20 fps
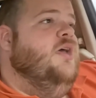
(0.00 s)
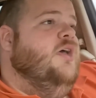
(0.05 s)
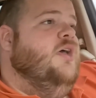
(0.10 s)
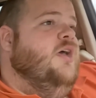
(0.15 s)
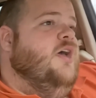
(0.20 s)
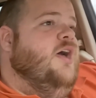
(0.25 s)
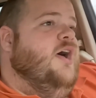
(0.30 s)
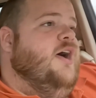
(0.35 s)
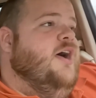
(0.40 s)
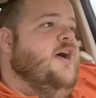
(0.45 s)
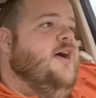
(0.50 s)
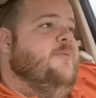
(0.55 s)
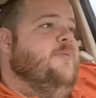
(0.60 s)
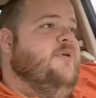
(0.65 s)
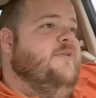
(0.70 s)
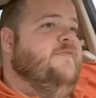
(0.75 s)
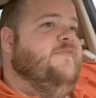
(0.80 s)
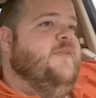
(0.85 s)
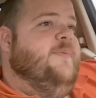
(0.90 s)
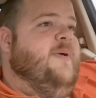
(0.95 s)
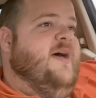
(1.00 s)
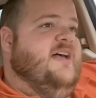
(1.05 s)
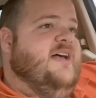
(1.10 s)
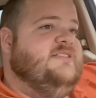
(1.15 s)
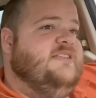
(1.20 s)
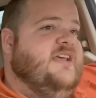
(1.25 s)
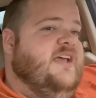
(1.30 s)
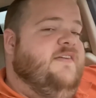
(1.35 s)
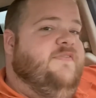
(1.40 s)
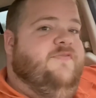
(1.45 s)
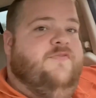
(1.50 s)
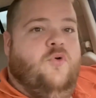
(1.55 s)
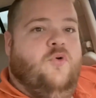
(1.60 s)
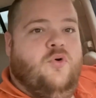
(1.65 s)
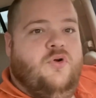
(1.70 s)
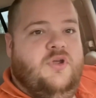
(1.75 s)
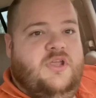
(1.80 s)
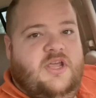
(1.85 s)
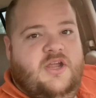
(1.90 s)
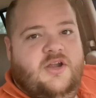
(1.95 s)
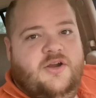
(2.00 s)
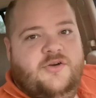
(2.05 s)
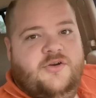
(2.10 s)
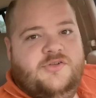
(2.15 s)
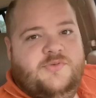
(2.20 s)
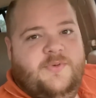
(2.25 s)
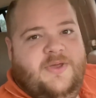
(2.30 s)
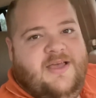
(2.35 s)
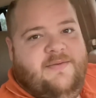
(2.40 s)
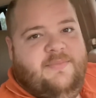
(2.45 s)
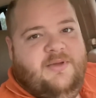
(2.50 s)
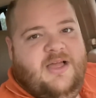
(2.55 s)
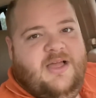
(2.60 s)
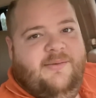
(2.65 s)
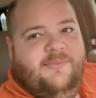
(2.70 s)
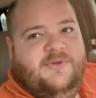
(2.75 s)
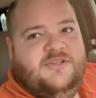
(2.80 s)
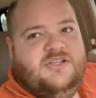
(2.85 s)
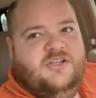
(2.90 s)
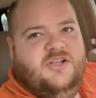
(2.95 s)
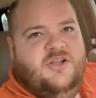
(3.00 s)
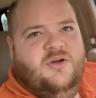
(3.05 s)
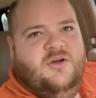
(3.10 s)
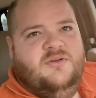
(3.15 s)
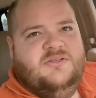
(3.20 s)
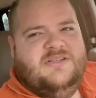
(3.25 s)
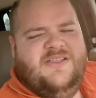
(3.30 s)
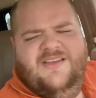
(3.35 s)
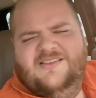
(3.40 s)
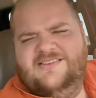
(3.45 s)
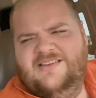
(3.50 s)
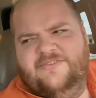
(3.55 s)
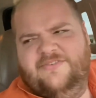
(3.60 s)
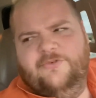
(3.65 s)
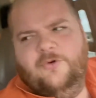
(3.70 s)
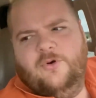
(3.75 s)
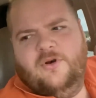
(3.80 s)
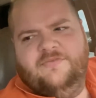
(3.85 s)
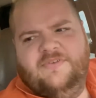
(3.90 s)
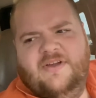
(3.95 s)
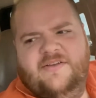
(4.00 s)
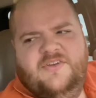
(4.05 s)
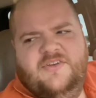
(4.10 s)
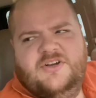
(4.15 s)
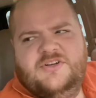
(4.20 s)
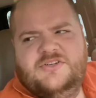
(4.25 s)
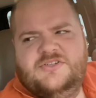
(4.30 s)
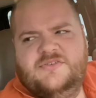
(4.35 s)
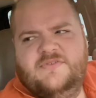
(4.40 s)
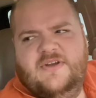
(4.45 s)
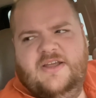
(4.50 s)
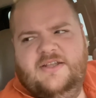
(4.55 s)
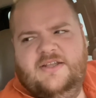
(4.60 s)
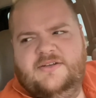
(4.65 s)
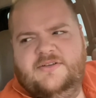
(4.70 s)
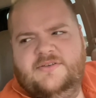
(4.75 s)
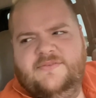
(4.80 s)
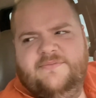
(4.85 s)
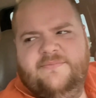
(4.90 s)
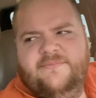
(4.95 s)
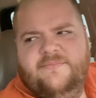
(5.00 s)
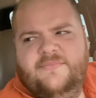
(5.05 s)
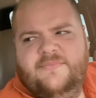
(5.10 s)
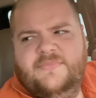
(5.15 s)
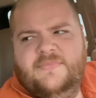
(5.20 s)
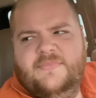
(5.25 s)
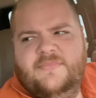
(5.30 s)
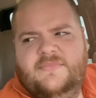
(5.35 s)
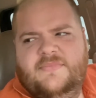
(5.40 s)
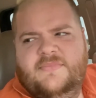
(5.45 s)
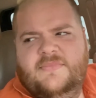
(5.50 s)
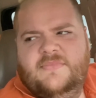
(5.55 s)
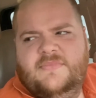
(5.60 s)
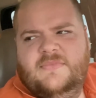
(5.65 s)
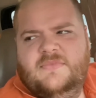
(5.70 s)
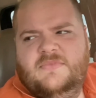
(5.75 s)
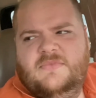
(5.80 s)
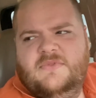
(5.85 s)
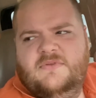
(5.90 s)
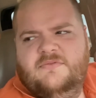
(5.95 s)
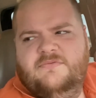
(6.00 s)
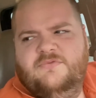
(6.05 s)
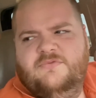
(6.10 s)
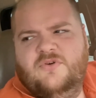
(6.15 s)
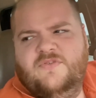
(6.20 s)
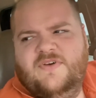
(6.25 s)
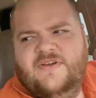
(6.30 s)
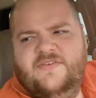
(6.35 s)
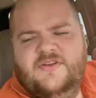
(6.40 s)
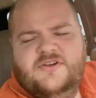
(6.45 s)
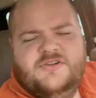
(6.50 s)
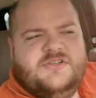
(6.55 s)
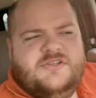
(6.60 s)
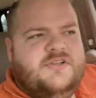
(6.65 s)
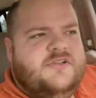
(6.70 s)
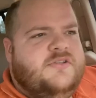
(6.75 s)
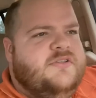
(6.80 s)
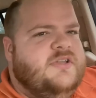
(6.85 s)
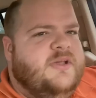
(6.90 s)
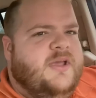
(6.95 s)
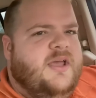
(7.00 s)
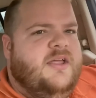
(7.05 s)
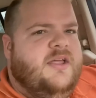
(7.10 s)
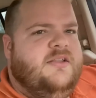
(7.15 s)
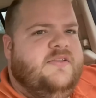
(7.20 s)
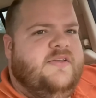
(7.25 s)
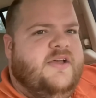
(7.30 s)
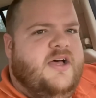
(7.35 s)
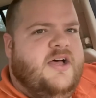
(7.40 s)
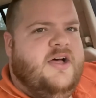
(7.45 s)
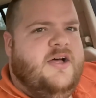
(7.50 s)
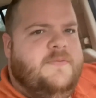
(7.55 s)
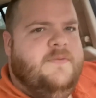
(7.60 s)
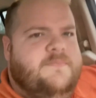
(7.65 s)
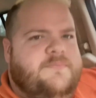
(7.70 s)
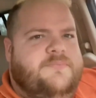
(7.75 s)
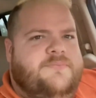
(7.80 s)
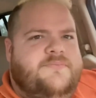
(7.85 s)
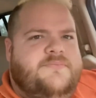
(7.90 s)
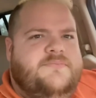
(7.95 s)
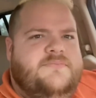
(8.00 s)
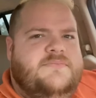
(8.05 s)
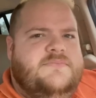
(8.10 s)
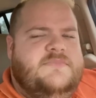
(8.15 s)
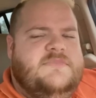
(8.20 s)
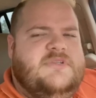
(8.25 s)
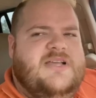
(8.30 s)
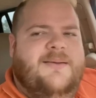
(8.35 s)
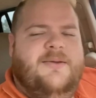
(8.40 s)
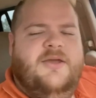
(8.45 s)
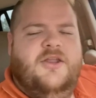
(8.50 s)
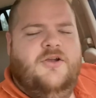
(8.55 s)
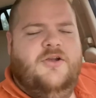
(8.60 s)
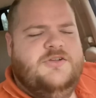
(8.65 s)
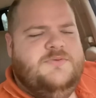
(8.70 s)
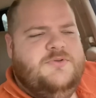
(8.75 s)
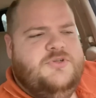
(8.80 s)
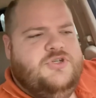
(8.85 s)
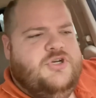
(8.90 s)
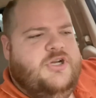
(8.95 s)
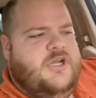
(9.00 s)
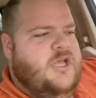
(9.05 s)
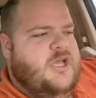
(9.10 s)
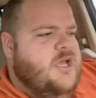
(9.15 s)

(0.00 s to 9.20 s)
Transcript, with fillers: Um, for the past like four years, we have been coming to Lowe's. I think it's like four or five years, right? Four or five years to get to, um, to come get Christmas tree.